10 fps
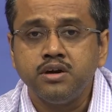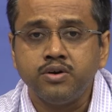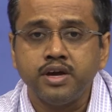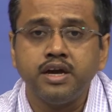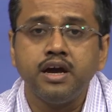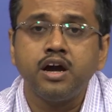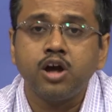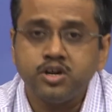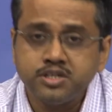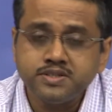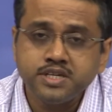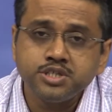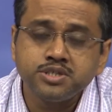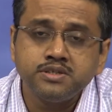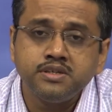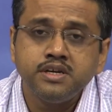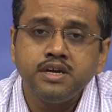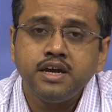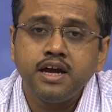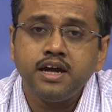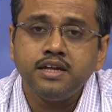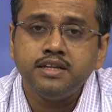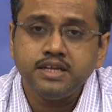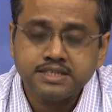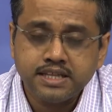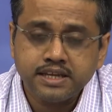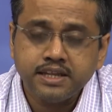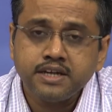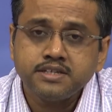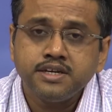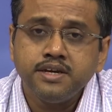okay, condensation and things like that.